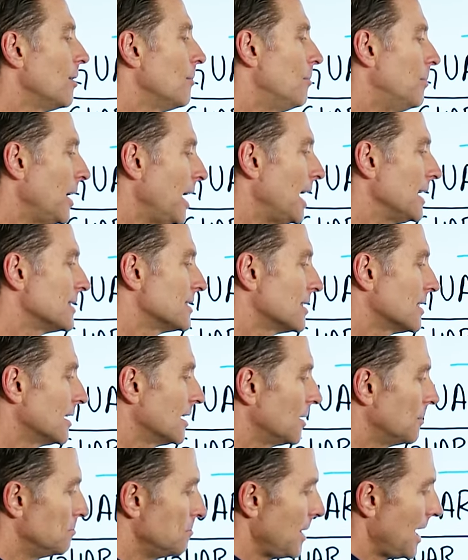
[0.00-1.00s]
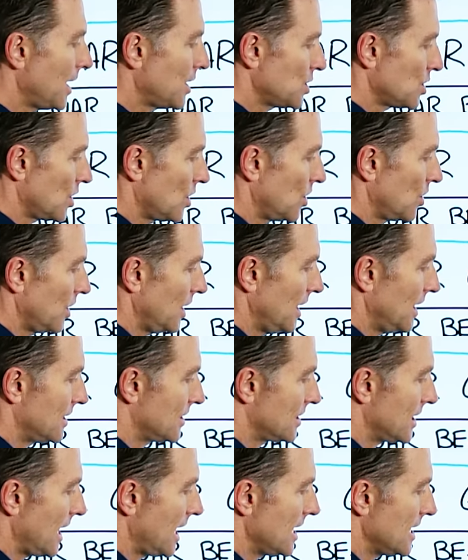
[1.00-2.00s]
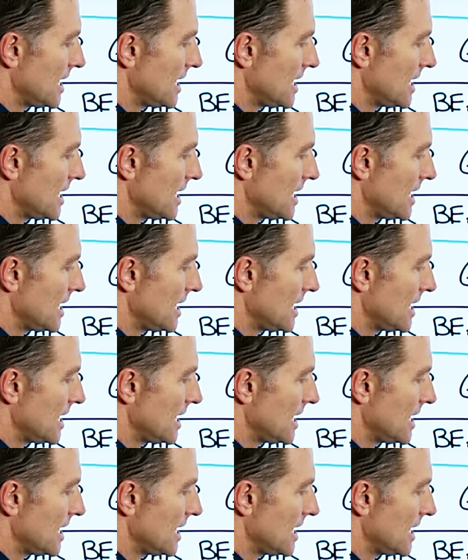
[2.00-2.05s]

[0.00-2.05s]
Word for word: but make sure it's a